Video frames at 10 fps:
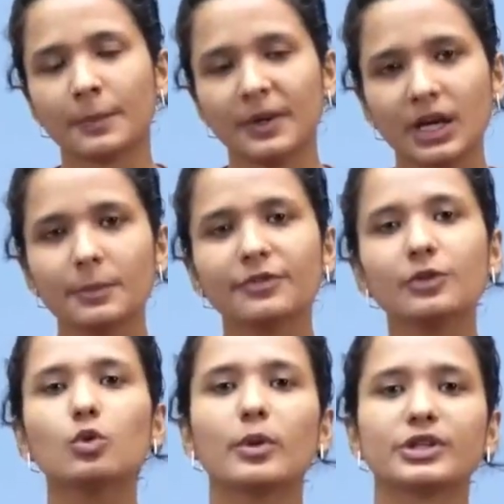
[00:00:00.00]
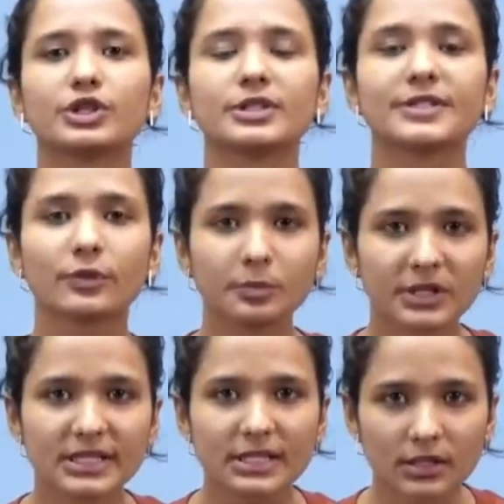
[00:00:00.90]
pick up a few questions from
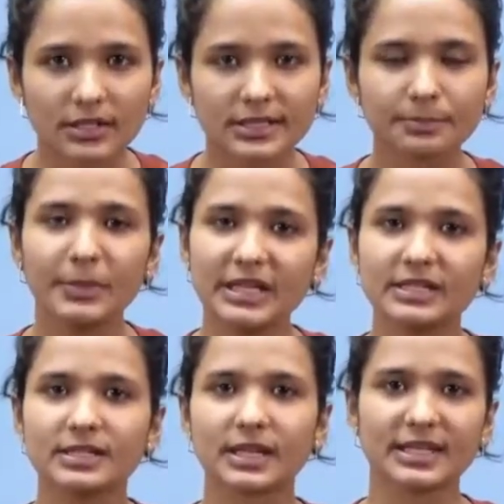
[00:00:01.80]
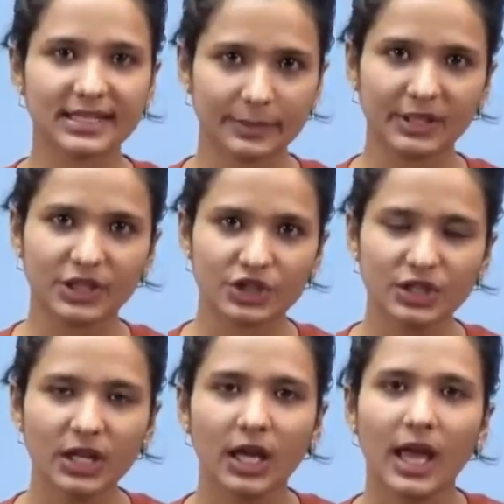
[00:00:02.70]
this year's mains
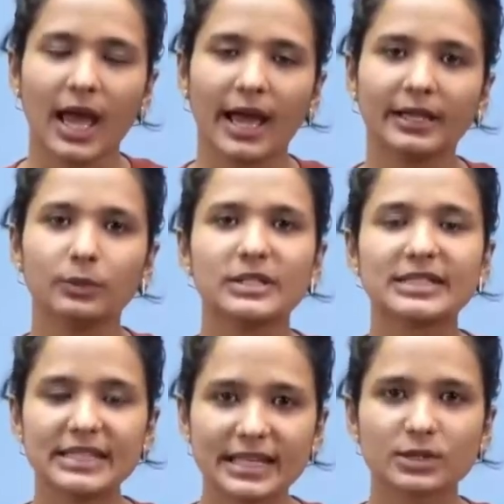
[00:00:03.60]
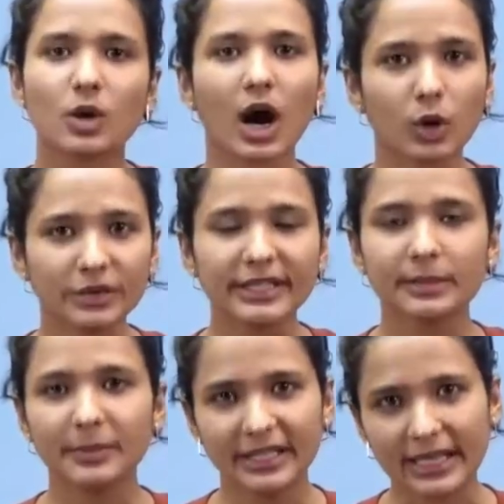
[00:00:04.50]
examination, and we'll see as to how they
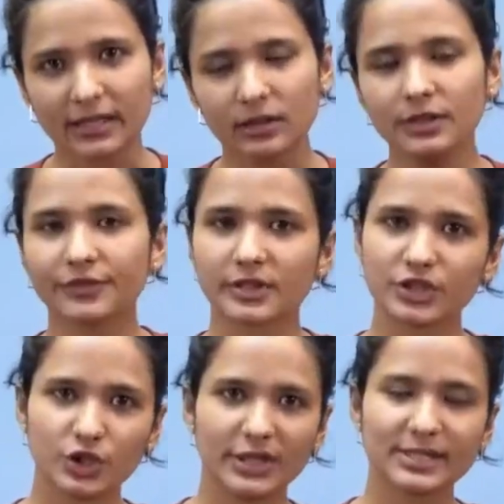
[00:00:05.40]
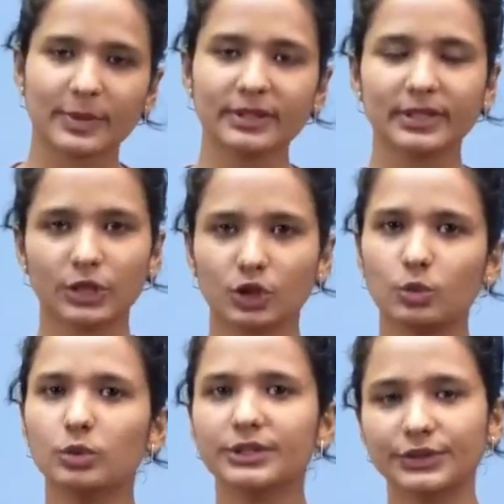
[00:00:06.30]
can be tackled. First GS1, then
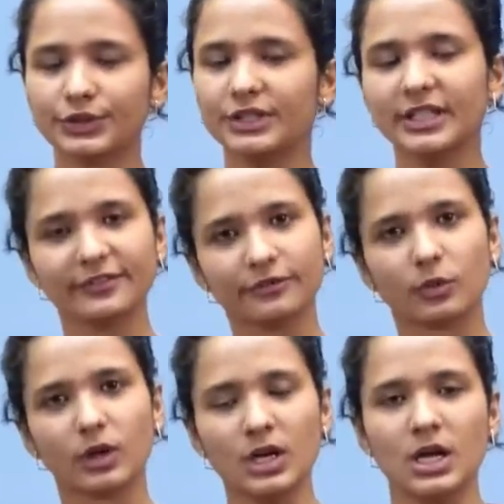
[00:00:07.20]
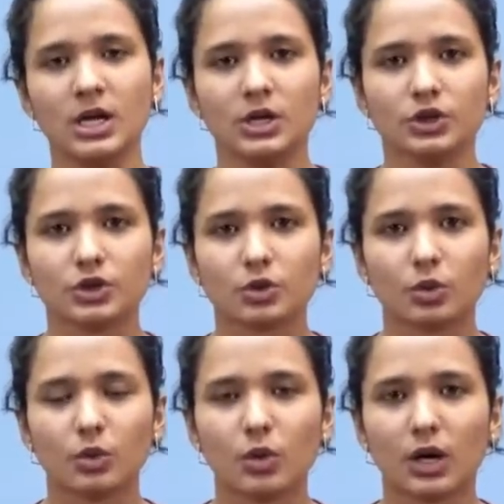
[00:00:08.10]
2, then 3, and 4.
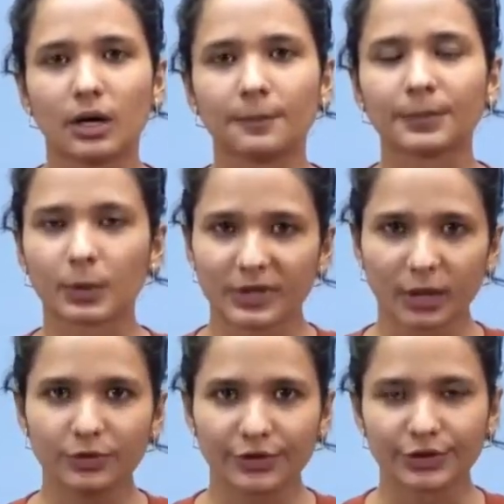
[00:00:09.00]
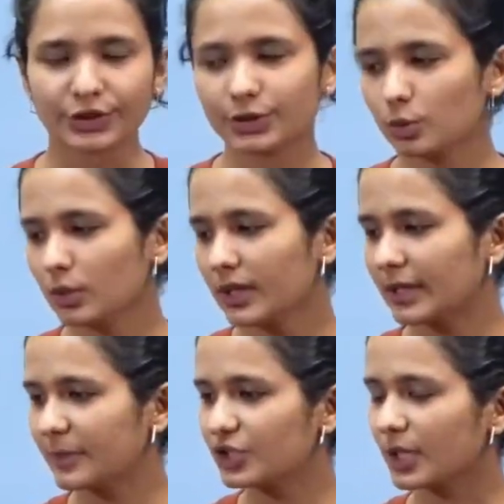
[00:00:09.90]
So without further ado,
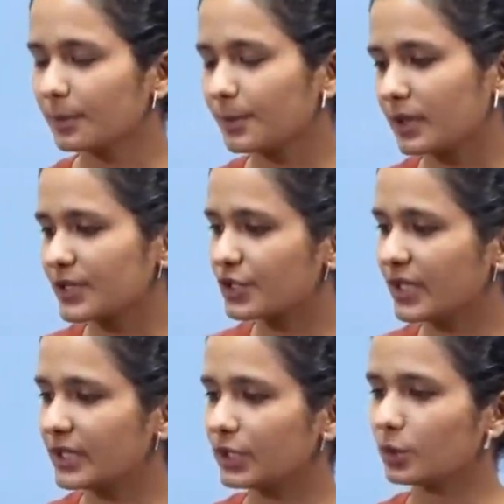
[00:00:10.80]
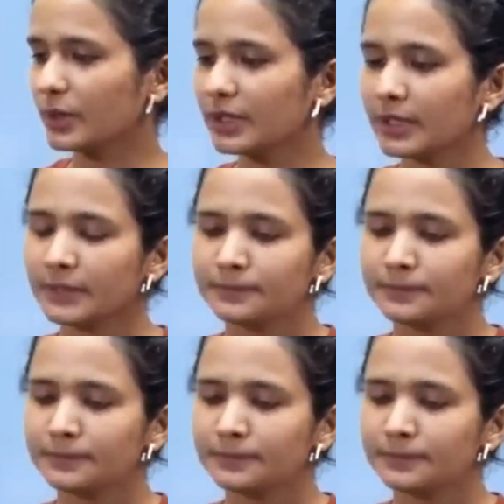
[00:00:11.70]
let me jump straight into it.